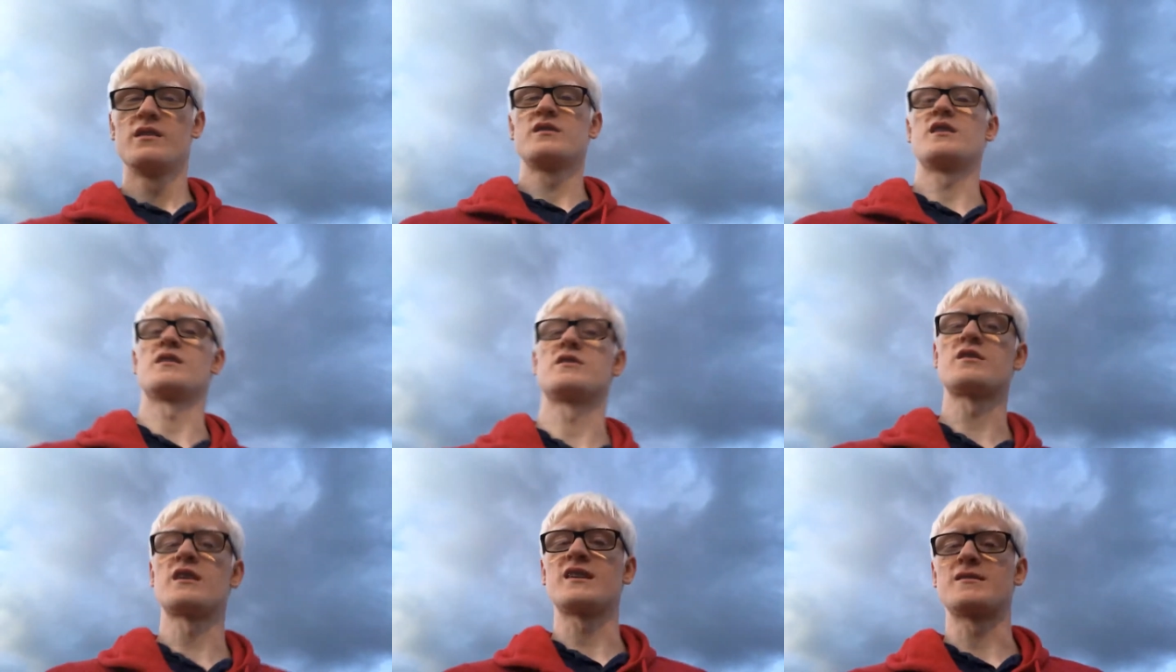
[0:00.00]
Yeah,
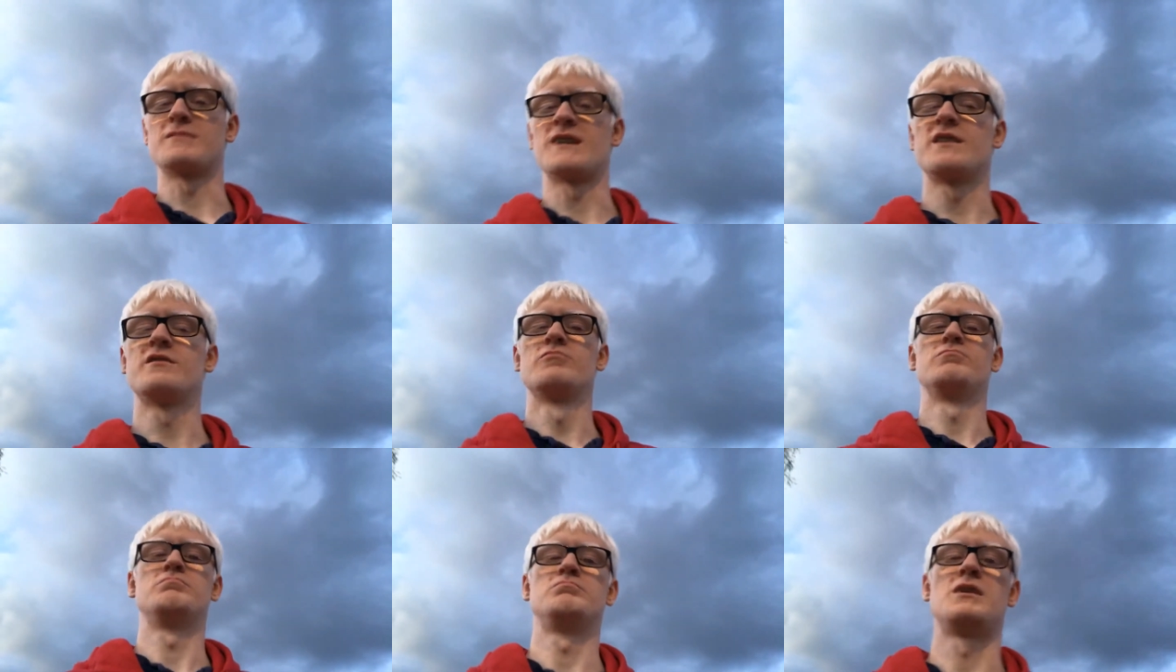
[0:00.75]
just gonna get some cider,
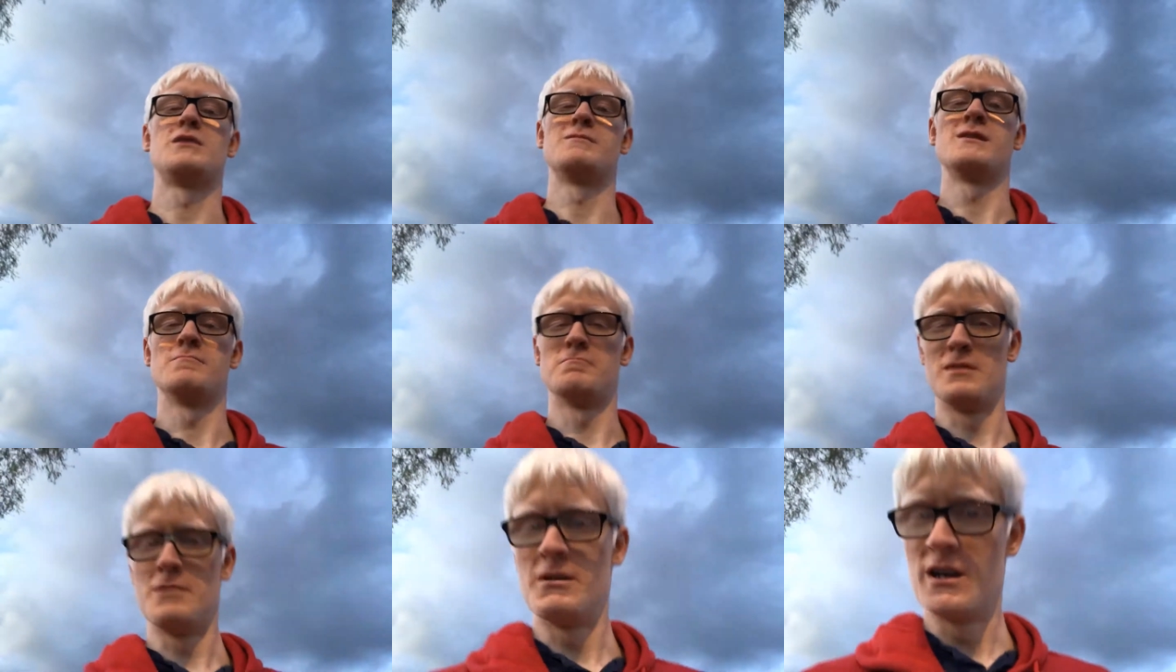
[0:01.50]
maybe
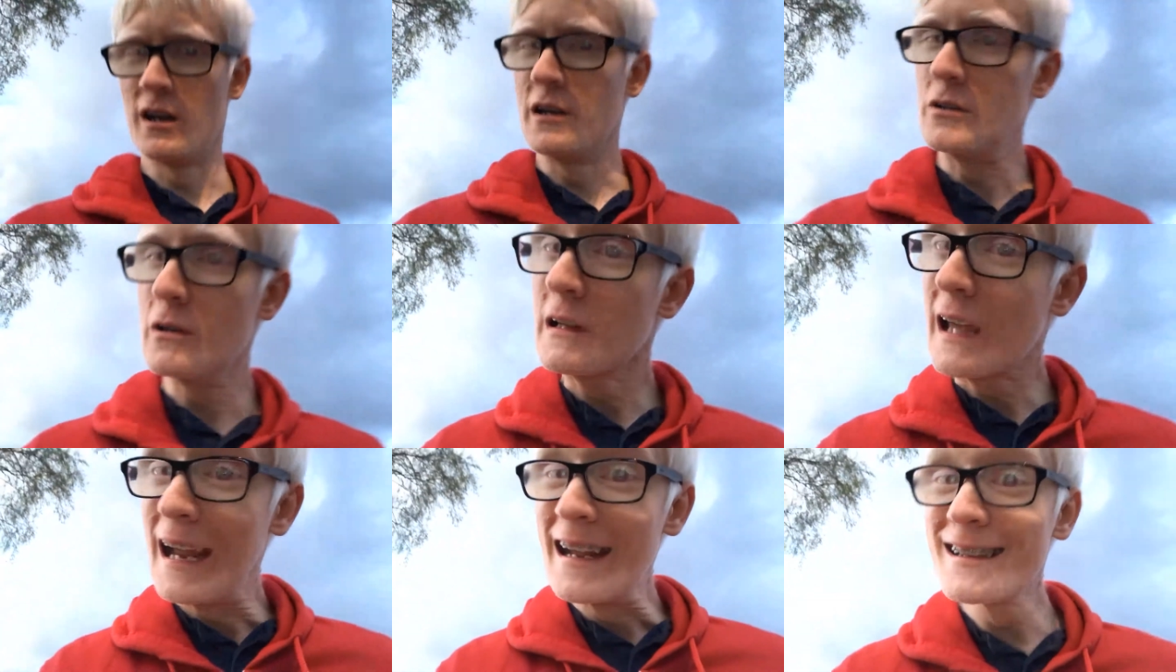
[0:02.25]
a little
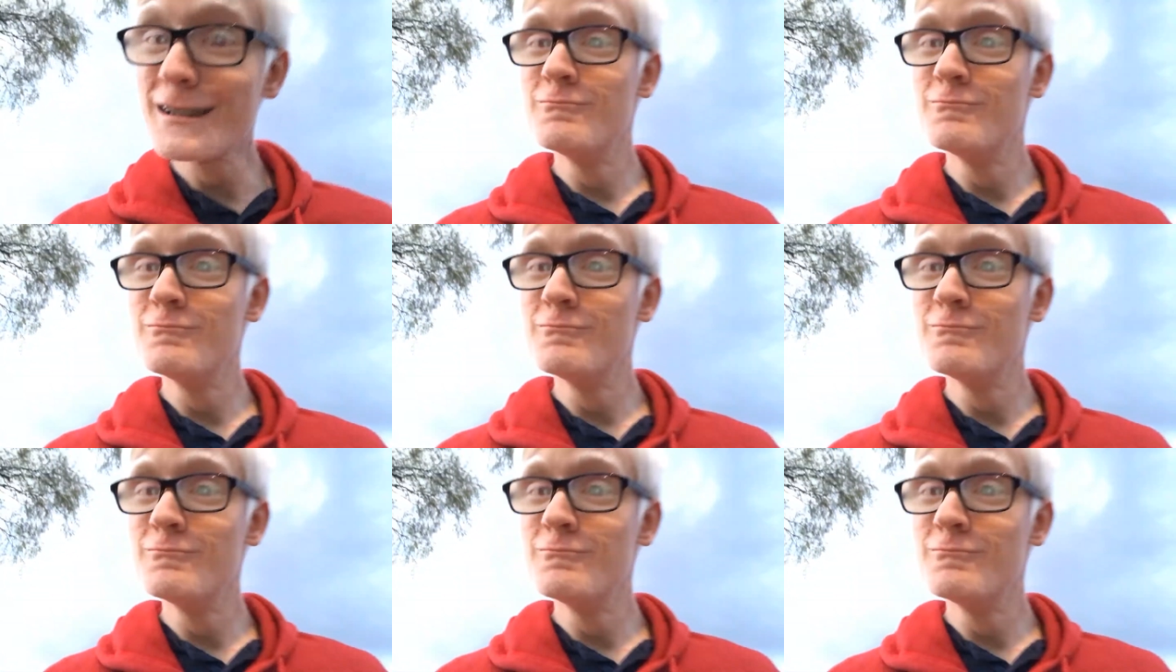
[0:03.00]
cake.